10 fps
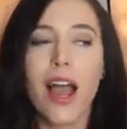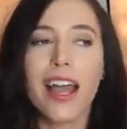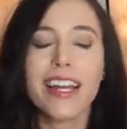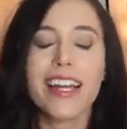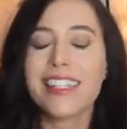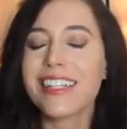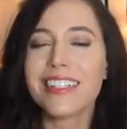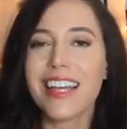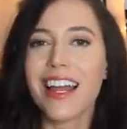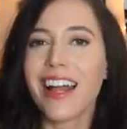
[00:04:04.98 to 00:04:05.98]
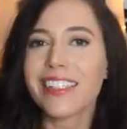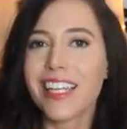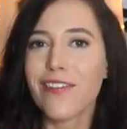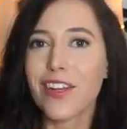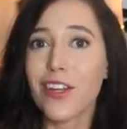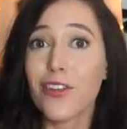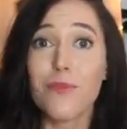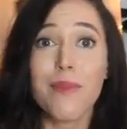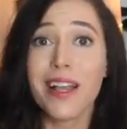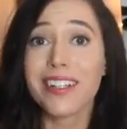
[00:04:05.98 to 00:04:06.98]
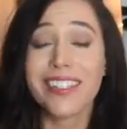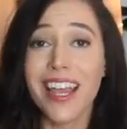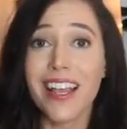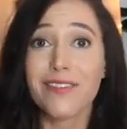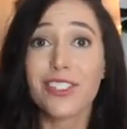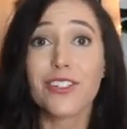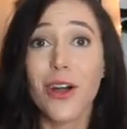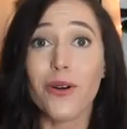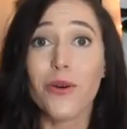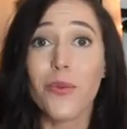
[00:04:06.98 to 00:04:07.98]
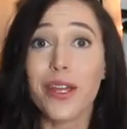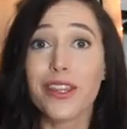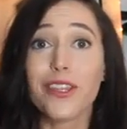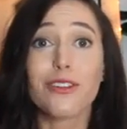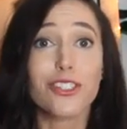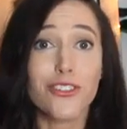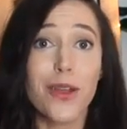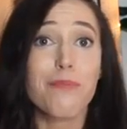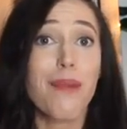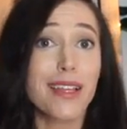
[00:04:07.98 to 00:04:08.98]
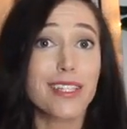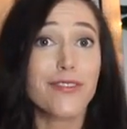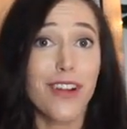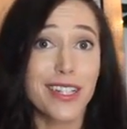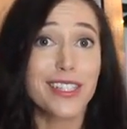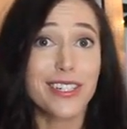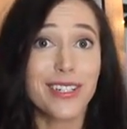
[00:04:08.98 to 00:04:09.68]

Pride isn't an activity you make a day of to go with your straight best friends